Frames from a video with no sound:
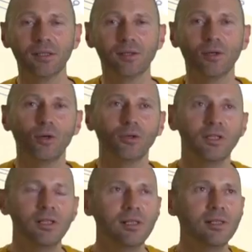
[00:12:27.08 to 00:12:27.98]
So
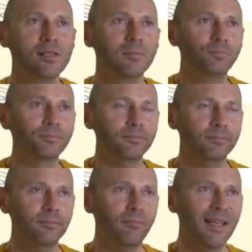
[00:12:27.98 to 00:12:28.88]
this is
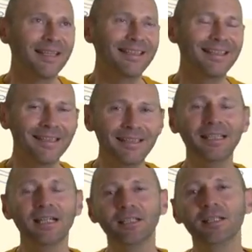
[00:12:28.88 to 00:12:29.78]

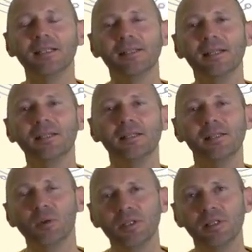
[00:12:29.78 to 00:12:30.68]
technically, let's say,
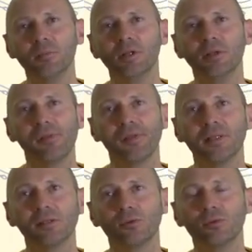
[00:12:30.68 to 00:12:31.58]
it's possible
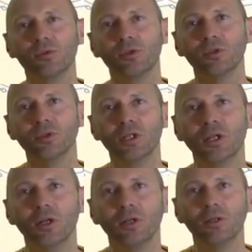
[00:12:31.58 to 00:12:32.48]
thanks to the
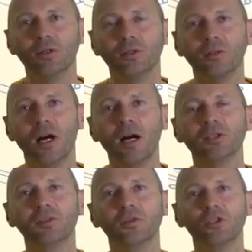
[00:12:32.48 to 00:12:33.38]

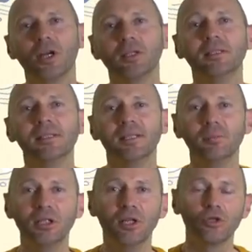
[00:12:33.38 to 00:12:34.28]
artificial
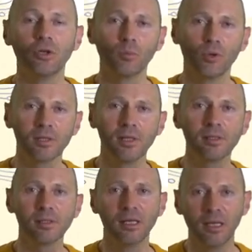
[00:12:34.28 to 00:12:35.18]
insemination
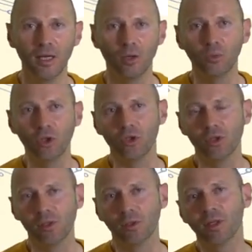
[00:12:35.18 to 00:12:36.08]
process, which
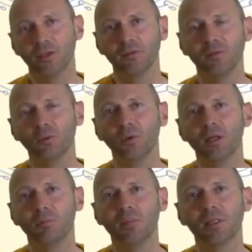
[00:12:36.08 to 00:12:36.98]
is relatively
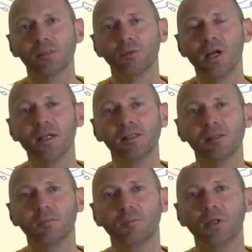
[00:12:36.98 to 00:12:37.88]
well
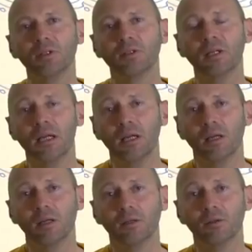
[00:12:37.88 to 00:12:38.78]
masterized, but
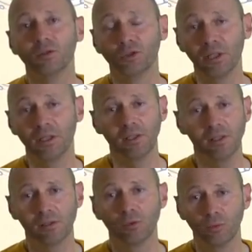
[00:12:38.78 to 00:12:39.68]
the trick
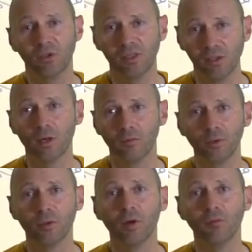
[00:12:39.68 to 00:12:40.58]
is to
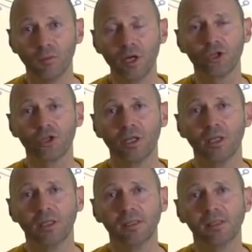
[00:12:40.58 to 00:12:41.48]
discover a fresh
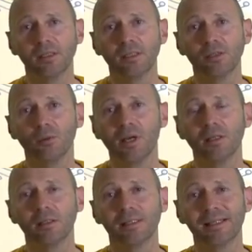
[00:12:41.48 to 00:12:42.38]

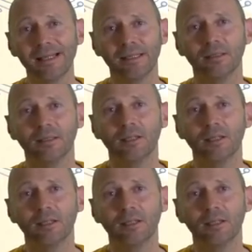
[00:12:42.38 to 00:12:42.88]
sexual cell